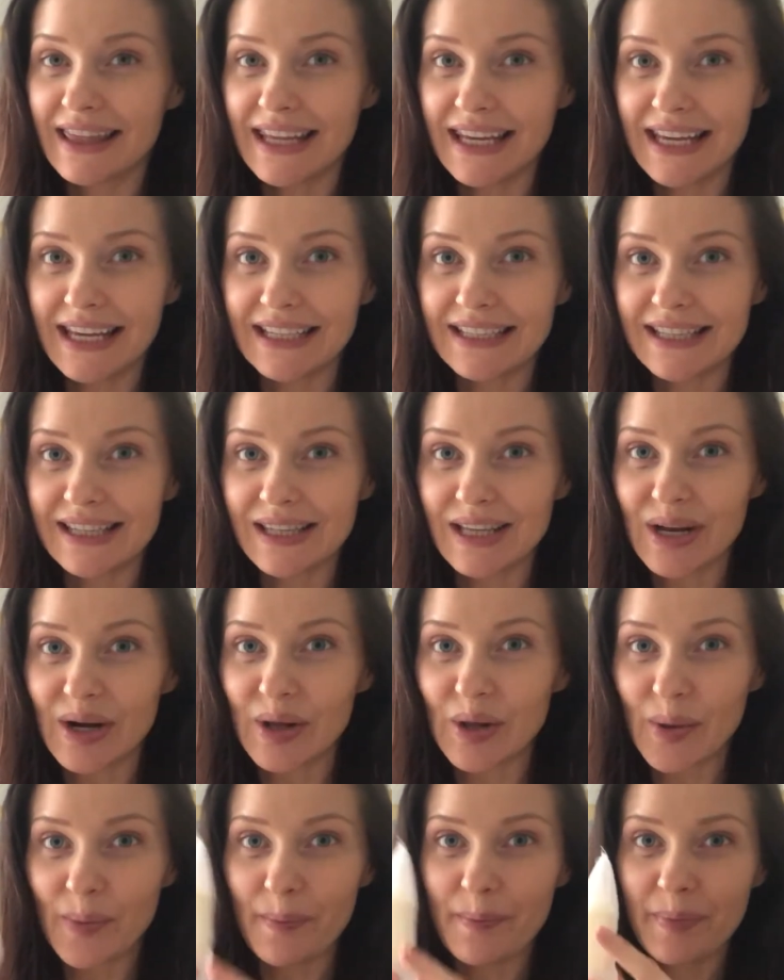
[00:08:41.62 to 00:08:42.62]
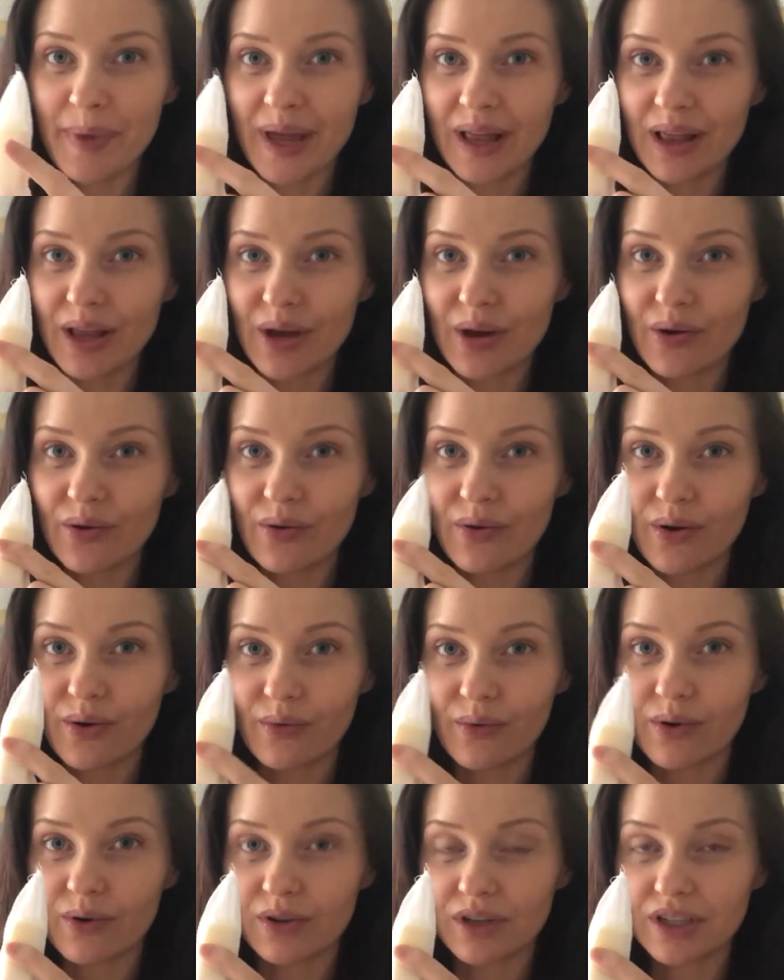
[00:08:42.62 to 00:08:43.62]
these little pillow
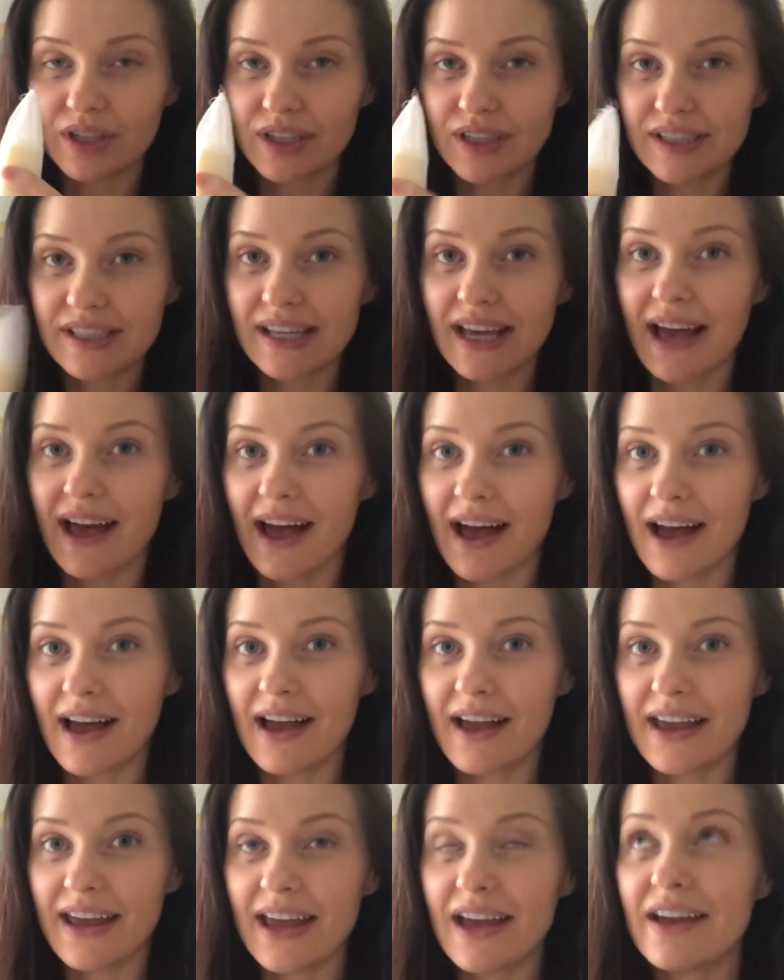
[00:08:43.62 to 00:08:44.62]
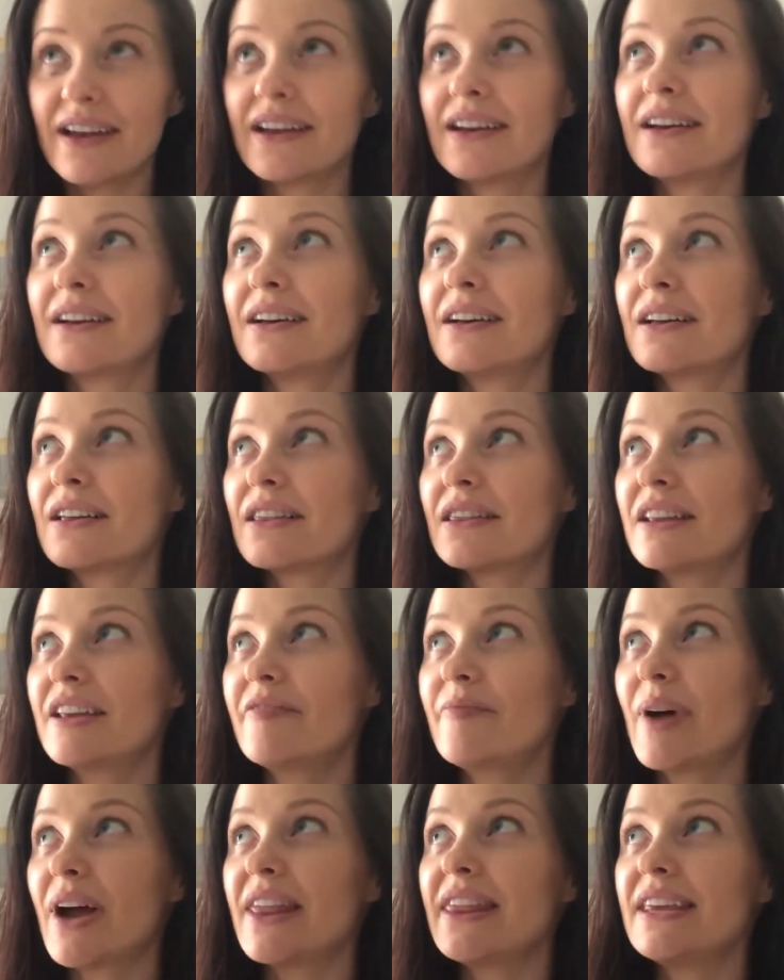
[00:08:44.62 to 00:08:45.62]
rollers. I
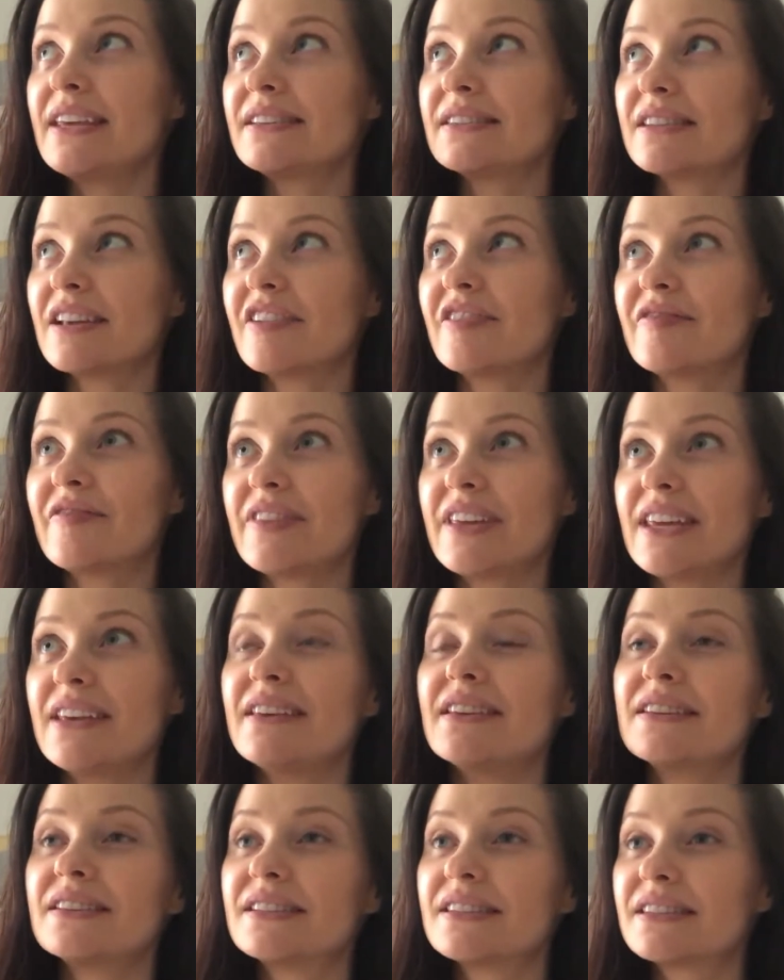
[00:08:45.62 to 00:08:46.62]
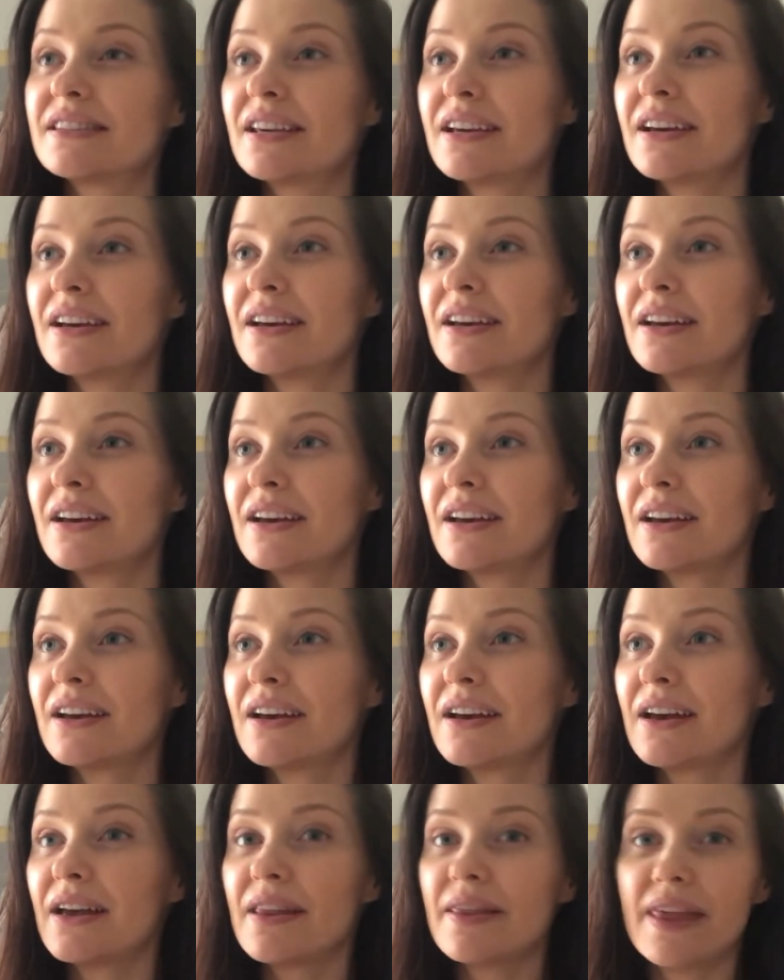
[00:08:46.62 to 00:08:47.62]
live by these, love these.
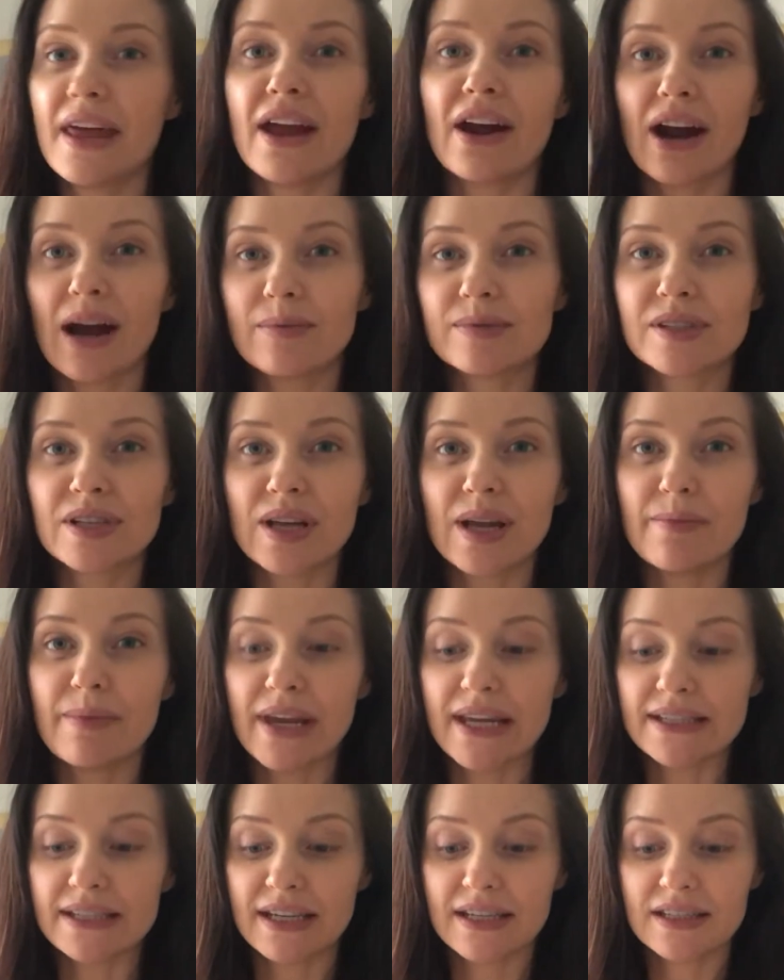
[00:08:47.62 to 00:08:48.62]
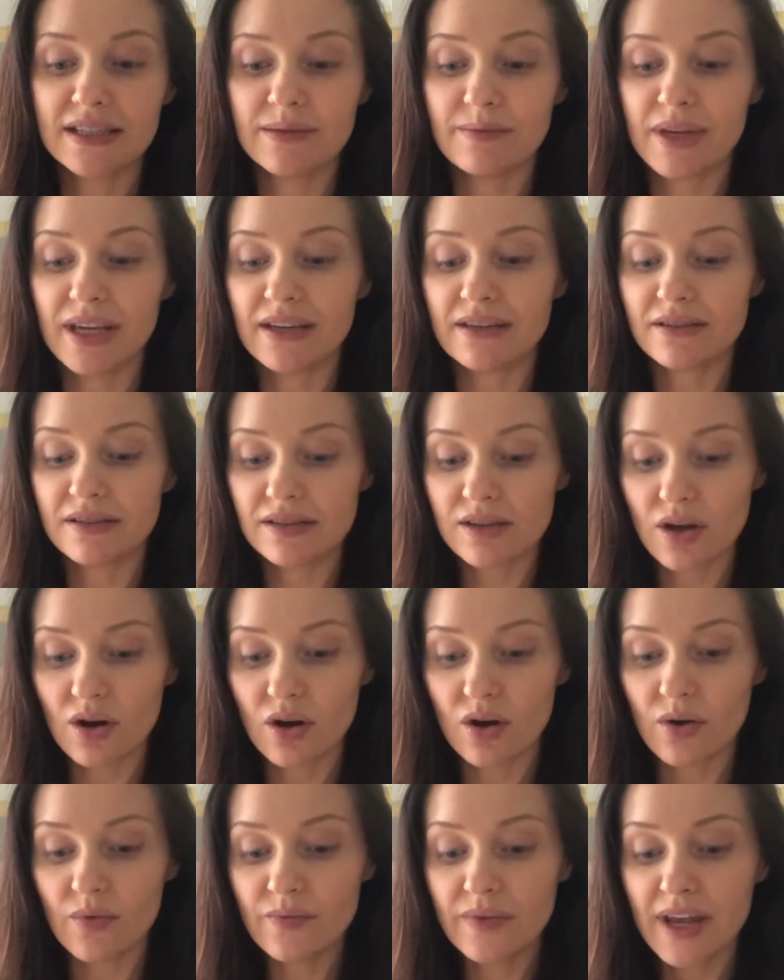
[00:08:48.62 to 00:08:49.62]
They're absolutely amazing to me.
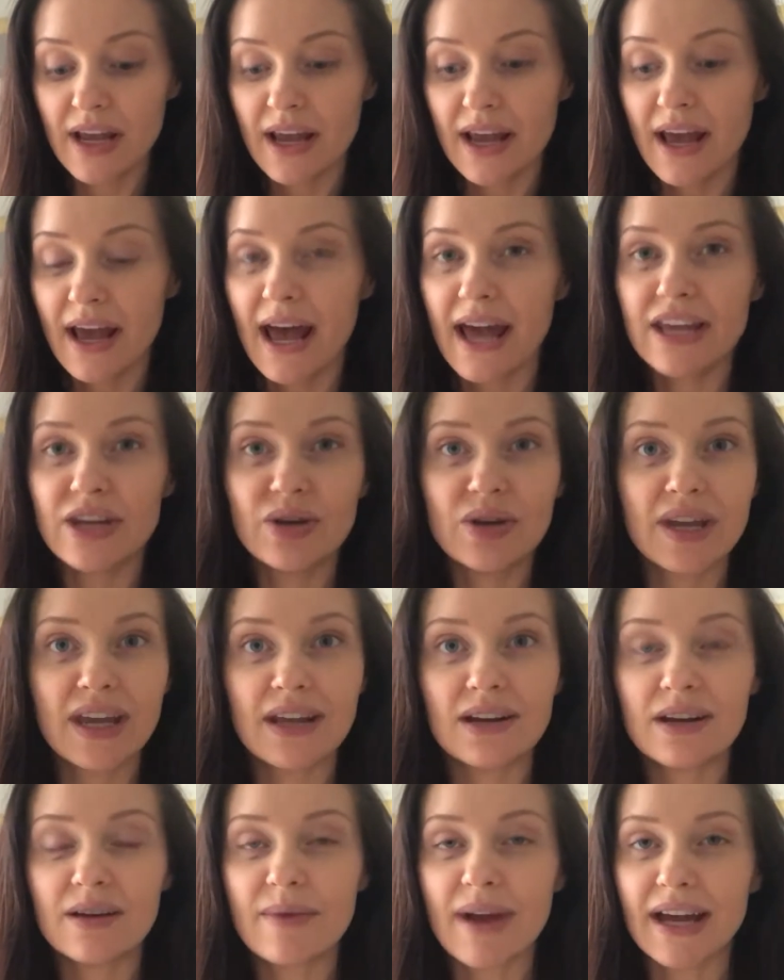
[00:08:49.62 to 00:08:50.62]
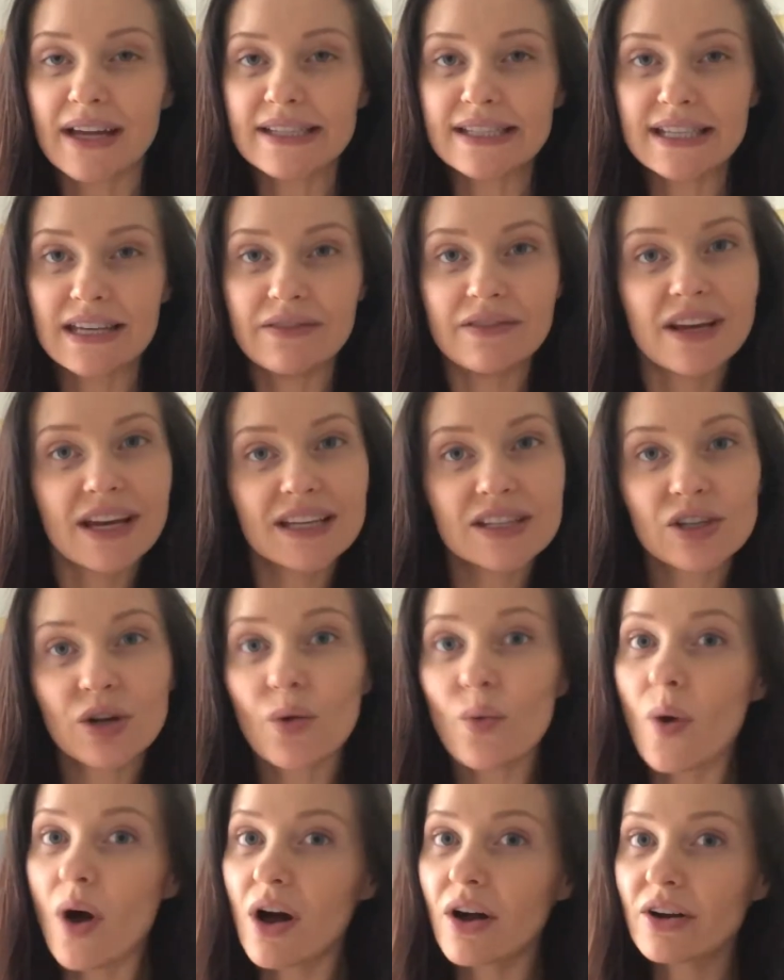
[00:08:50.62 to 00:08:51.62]
So you can get them at CVS or
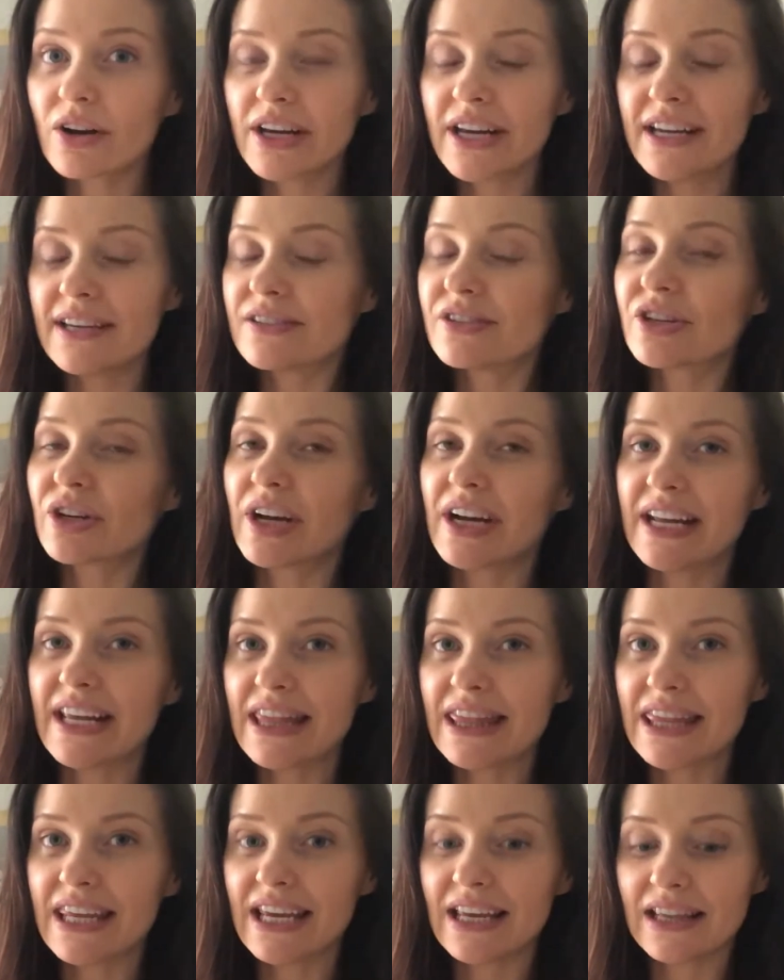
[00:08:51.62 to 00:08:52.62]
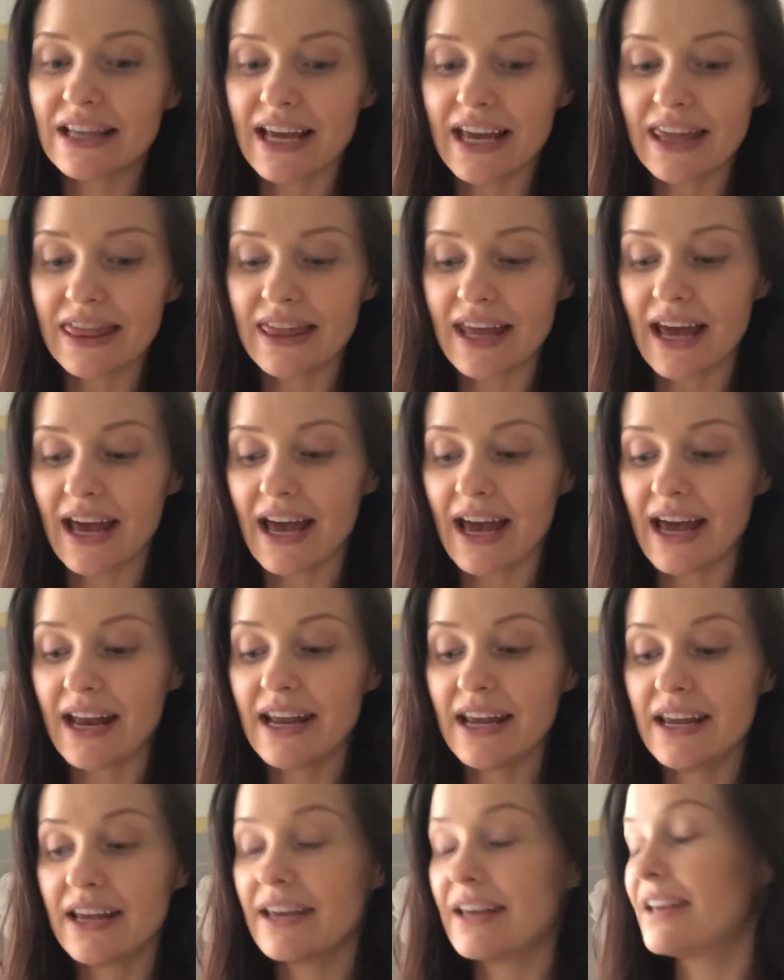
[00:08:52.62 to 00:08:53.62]
Walgreens or anything like
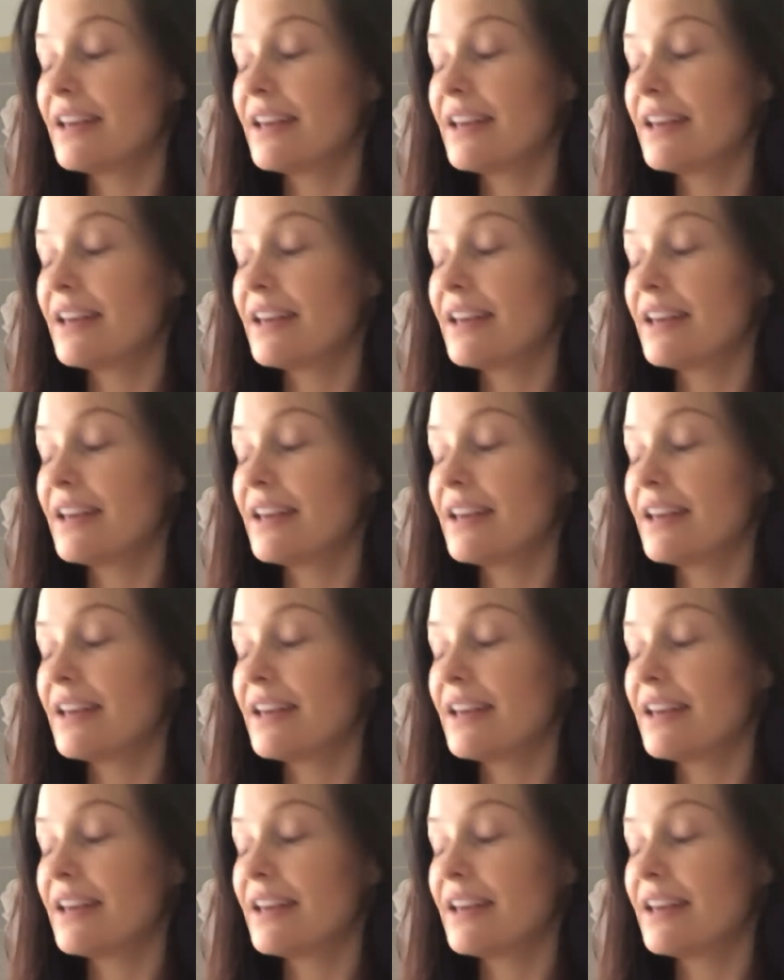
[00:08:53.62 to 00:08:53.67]
that.